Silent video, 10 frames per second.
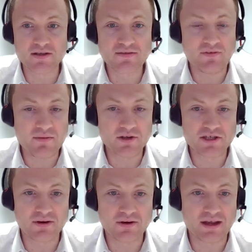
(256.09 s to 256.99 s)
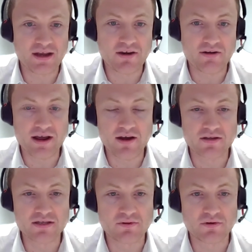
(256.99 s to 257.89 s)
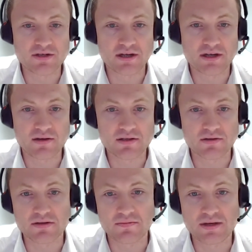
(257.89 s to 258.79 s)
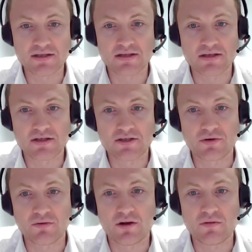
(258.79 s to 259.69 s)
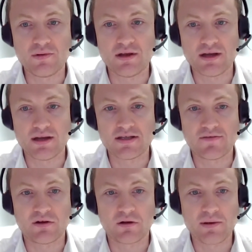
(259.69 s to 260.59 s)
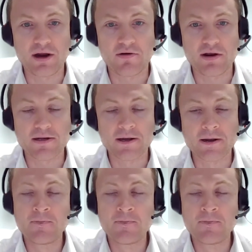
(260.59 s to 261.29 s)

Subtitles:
it's very much about the here and now and supporting households and businesses through what could be a difficult period.